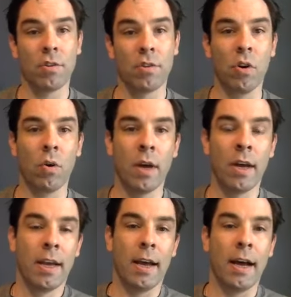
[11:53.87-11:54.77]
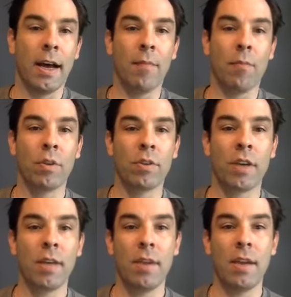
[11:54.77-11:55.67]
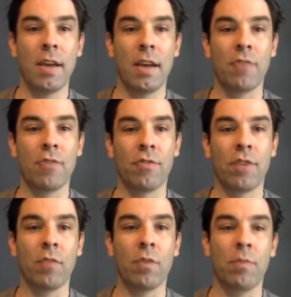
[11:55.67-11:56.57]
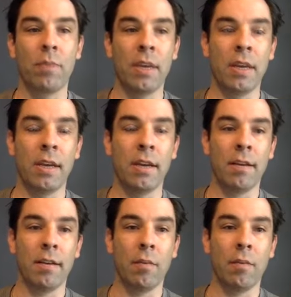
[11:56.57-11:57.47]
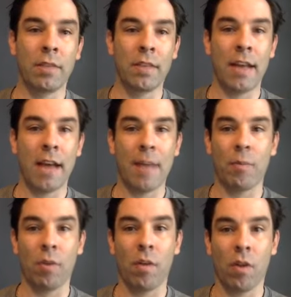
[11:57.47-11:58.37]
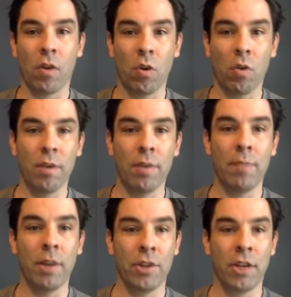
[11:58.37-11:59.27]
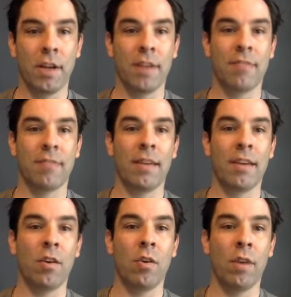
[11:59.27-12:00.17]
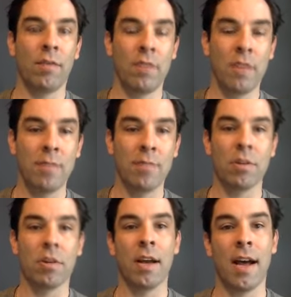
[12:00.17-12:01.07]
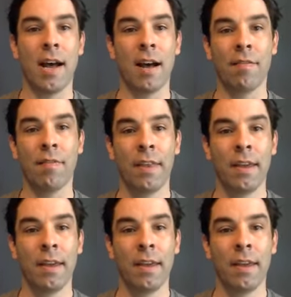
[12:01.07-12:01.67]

So what's going to be interesting would be what's going to happen with all the COVID budget cuts, and if teams are going to have, yes,